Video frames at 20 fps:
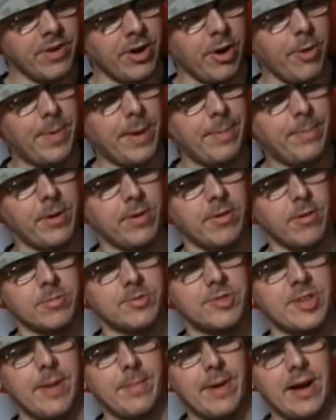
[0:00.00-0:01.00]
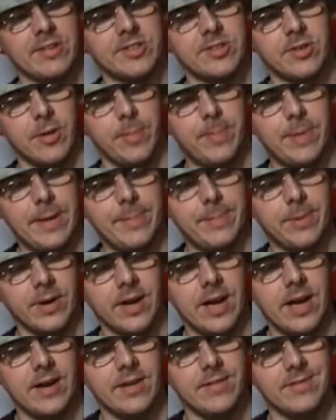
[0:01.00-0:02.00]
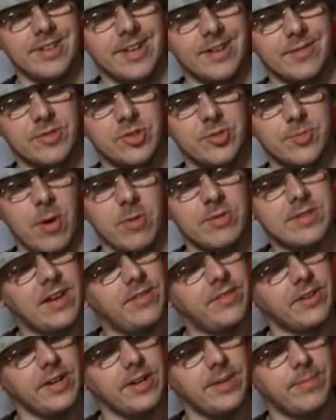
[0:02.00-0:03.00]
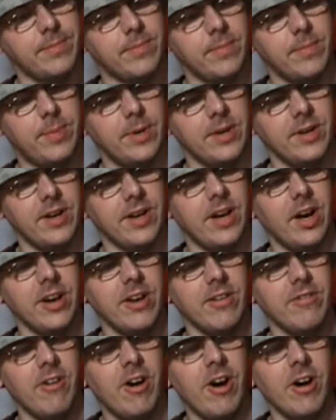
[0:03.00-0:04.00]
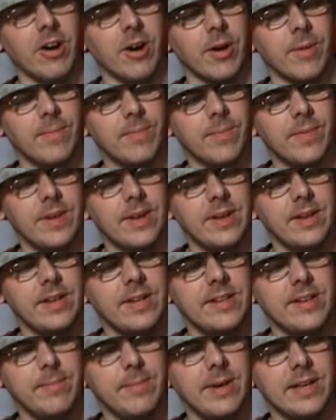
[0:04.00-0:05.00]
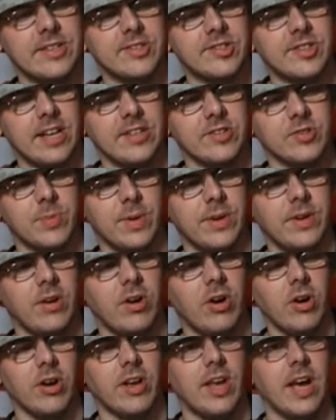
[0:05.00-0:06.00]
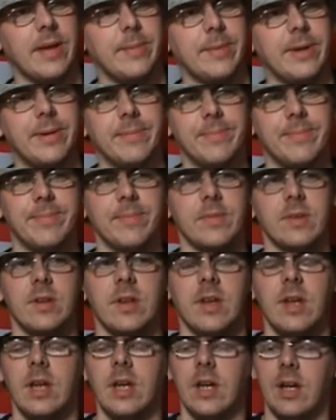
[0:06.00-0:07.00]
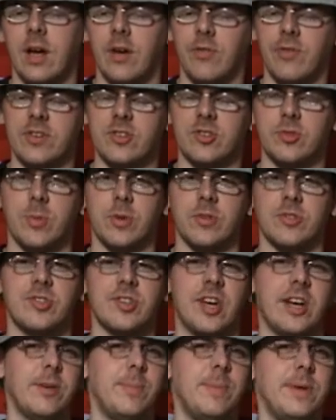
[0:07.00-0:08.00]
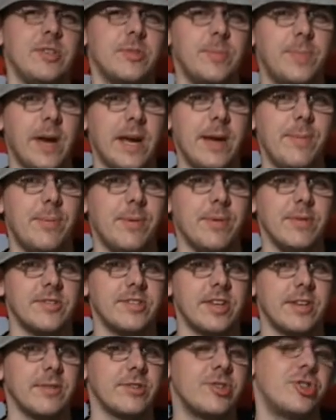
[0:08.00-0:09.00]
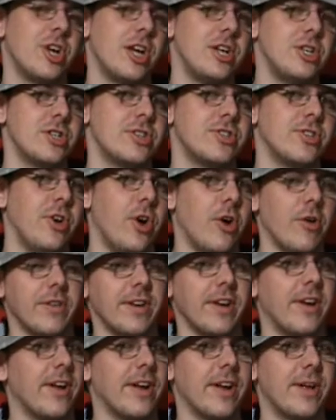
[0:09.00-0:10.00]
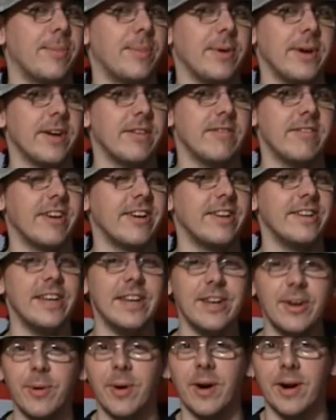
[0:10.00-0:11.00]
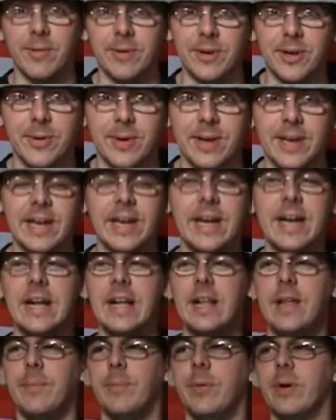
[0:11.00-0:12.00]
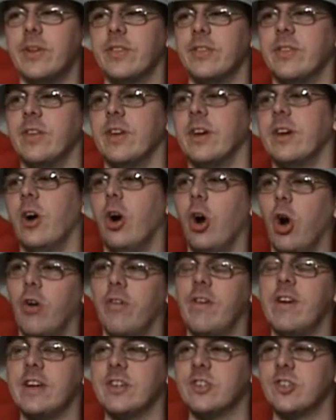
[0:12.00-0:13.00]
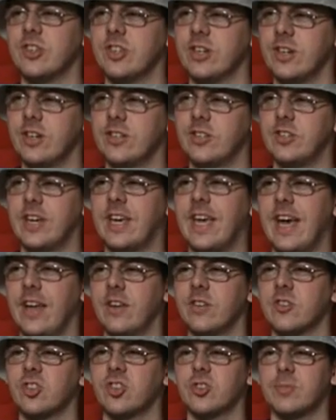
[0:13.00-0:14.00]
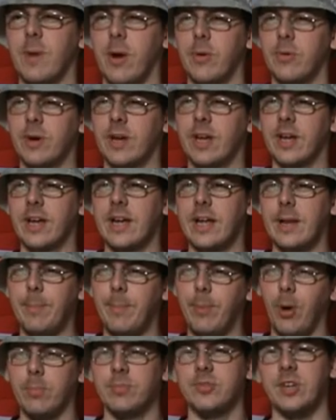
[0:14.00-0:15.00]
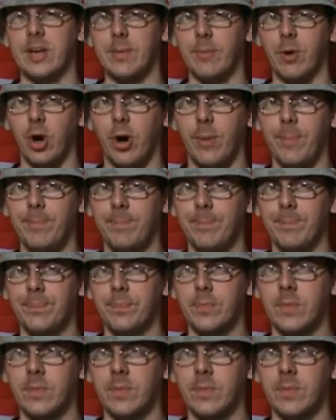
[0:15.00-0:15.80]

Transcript: the only people that were upset about it were people that, you know, smoked heavily. But we got it wrong, and it didn't make sense when the law came in. I think someone signed a piece of paper and said, let's change this law, and they got it completely wrong and didn't know what they were doing. But the law is that you cannot smoke in pubs anymore,